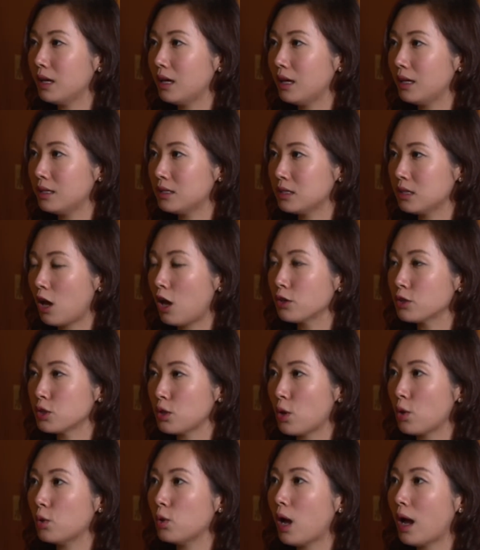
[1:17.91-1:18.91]
is
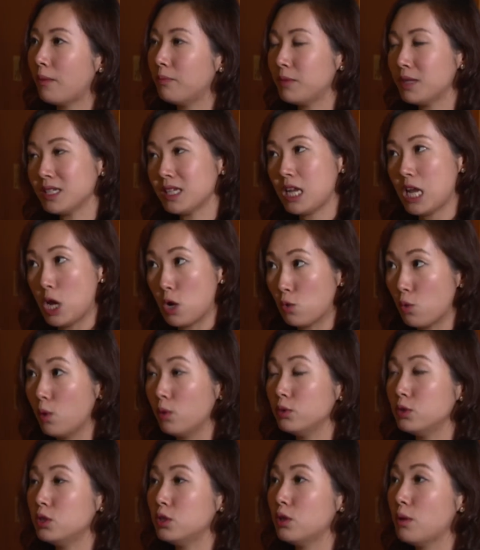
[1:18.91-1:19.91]
also doesn't
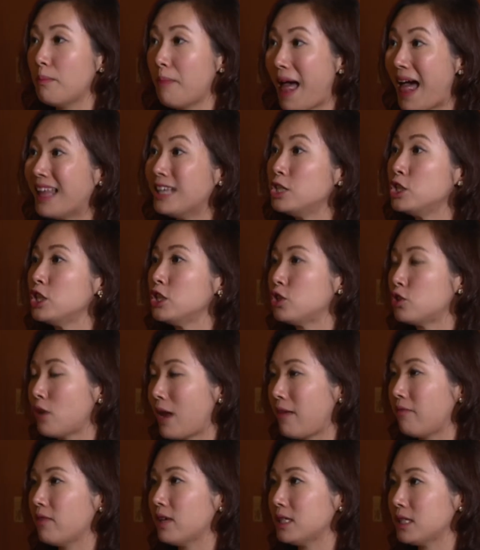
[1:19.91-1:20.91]
equal to the balance sheet
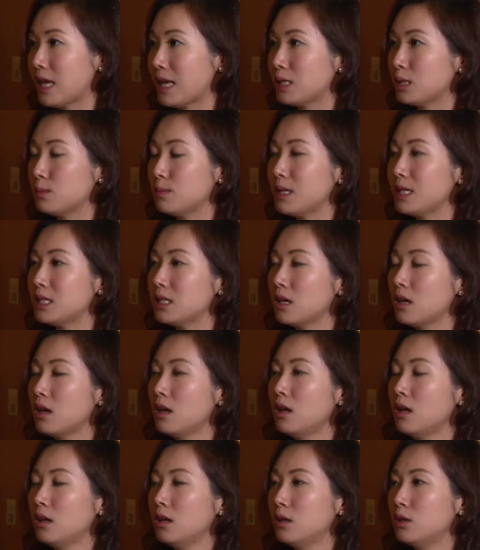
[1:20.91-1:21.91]
strength assessment.
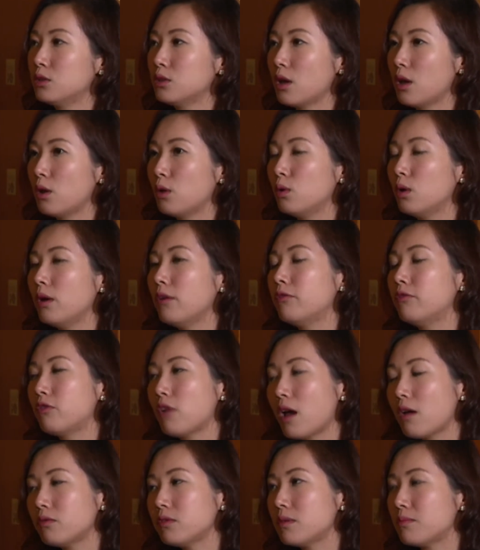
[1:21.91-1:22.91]
So
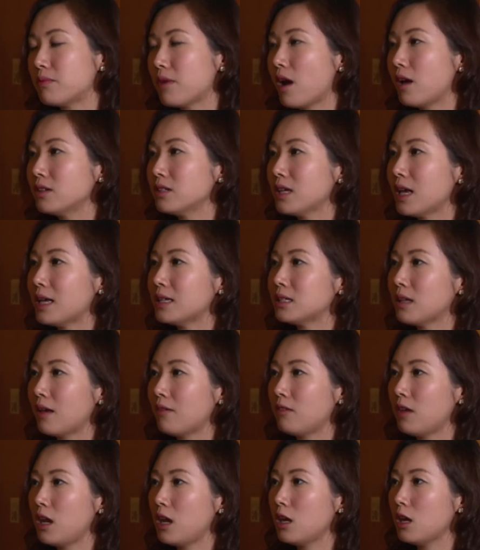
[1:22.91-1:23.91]
throughout the process, I
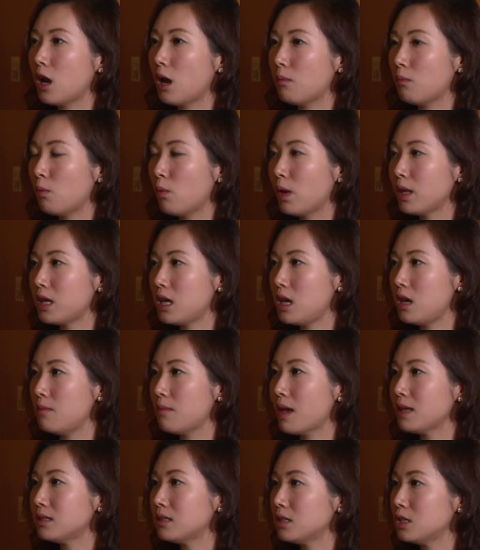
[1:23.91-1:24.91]
think one key
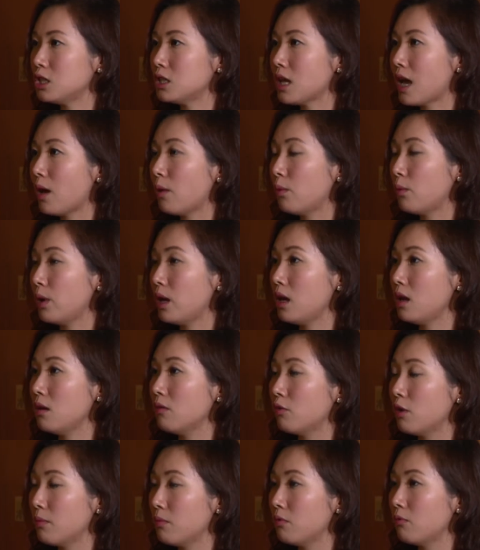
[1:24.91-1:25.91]
message that we
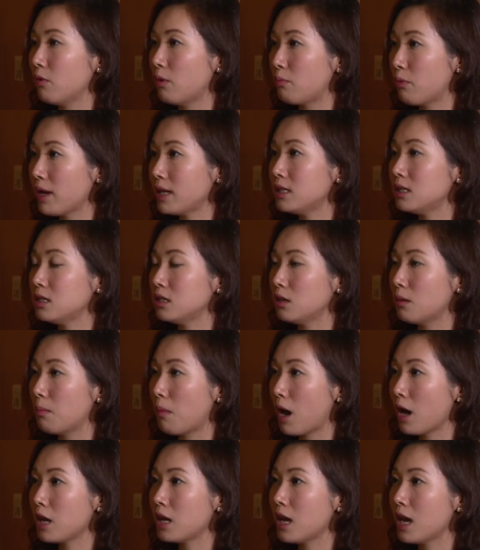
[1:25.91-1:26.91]
bring to the
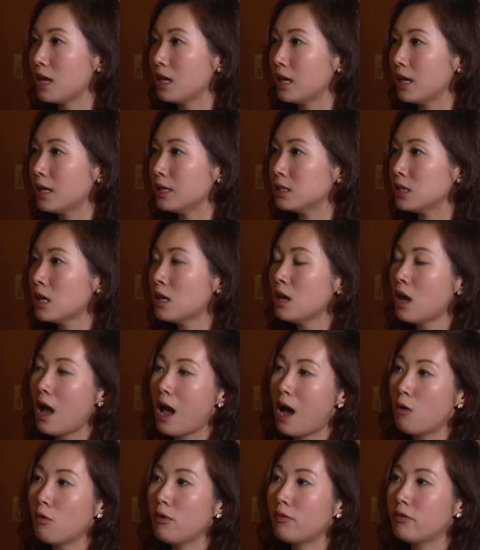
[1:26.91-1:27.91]
market is,
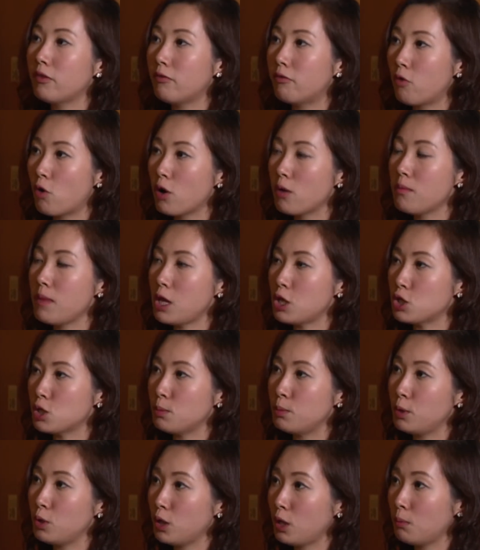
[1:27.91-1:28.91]
out of the 4 major
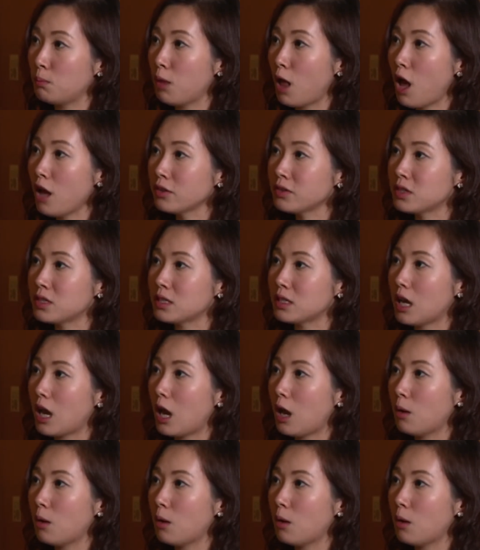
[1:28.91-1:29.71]
building blocks,